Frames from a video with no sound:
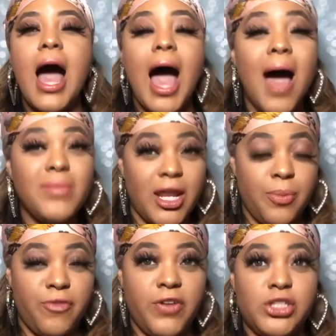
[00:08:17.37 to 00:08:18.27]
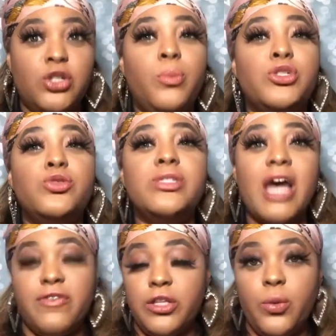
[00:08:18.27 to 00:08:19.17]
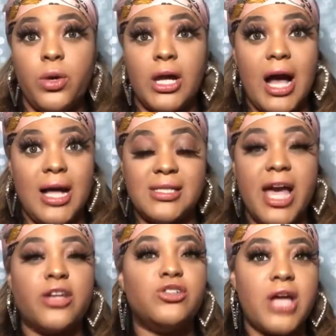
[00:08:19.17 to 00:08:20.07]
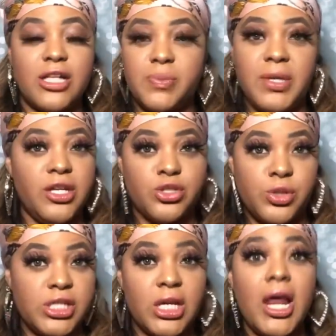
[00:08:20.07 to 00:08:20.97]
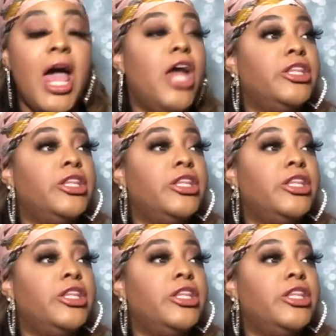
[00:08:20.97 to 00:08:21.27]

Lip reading: I'm not a professional, but you definitely want to contact your child's pediatrician.